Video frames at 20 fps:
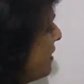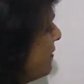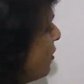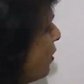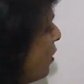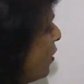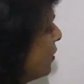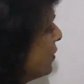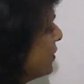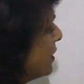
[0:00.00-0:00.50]
have
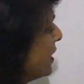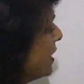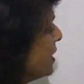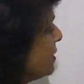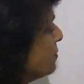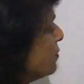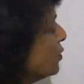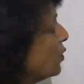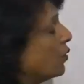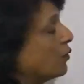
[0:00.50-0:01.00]

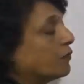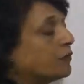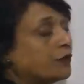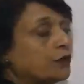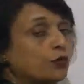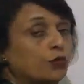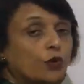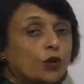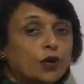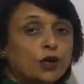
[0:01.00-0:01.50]
already moved
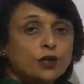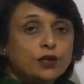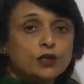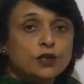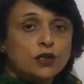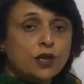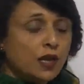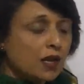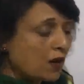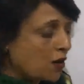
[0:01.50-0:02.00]
towards
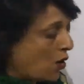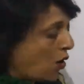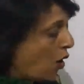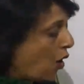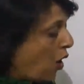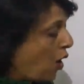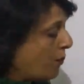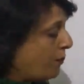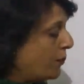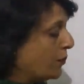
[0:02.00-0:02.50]
the
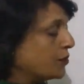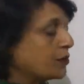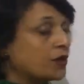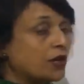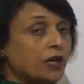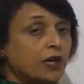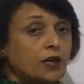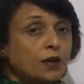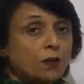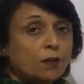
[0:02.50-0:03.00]

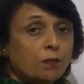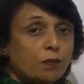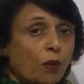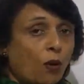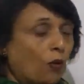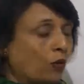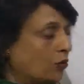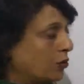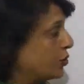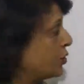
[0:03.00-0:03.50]
opposite
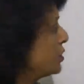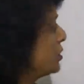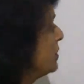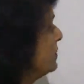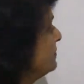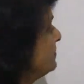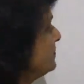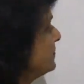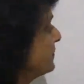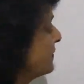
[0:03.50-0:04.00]

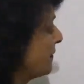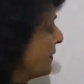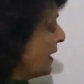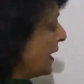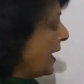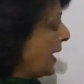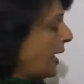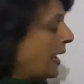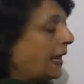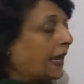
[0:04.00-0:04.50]
poles,
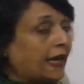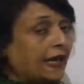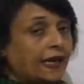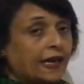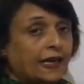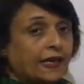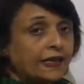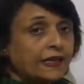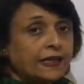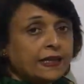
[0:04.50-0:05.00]

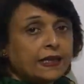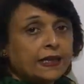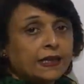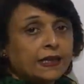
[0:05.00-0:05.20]
and